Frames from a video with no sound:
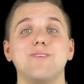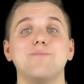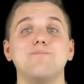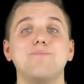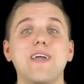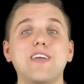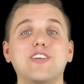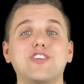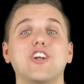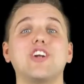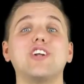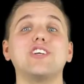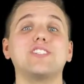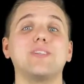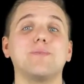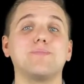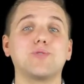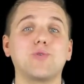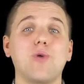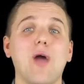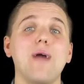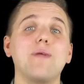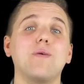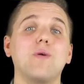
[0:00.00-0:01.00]
Make sure to
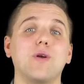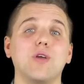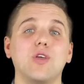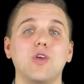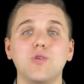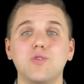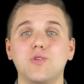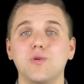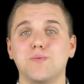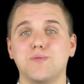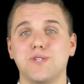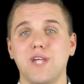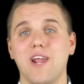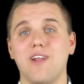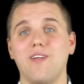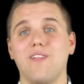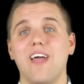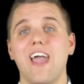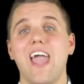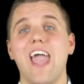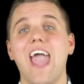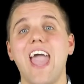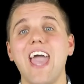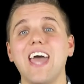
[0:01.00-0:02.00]
subscribe to our YouTube
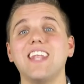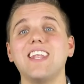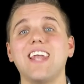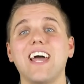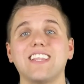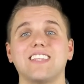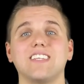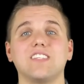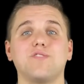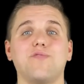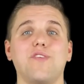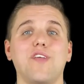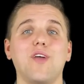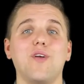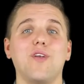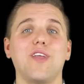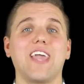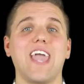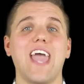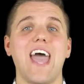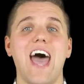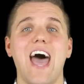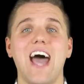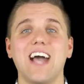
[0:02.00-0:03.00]
channel and like this video to
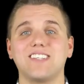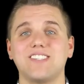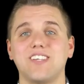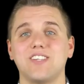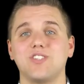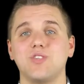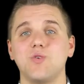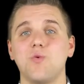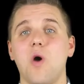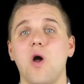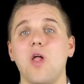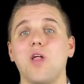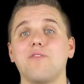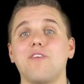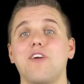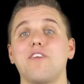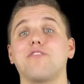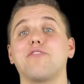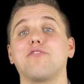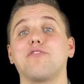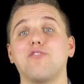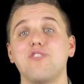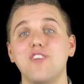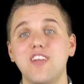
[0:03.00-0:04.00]
get access to all of our
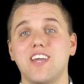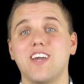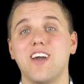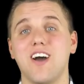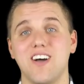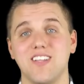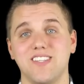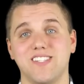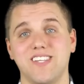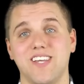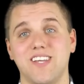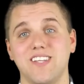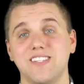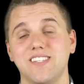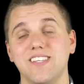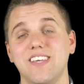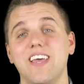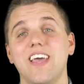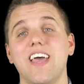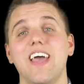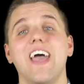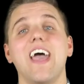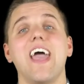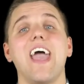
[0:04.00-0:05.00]
free content.
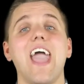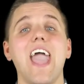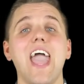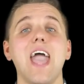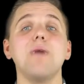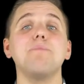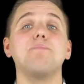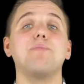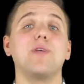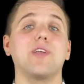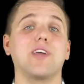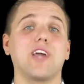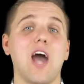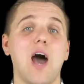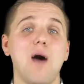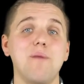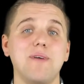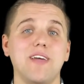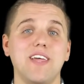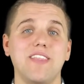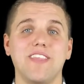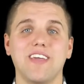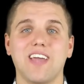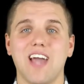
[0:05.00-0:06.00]
And put a
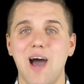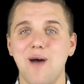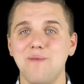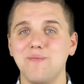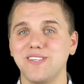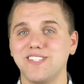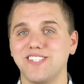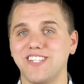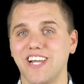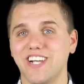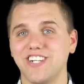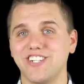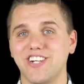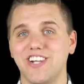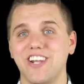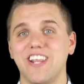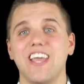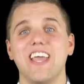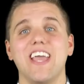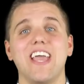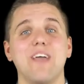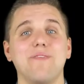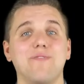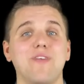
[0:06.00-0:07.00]
comment in the comment section
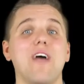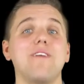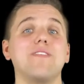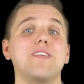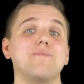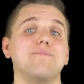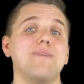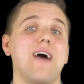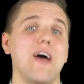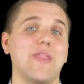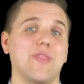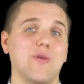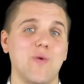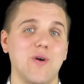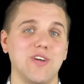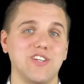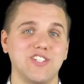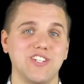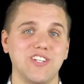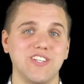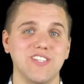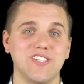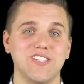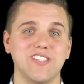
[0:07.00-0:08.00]
if you have any math
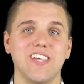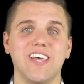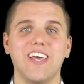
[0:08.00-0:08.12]
questions.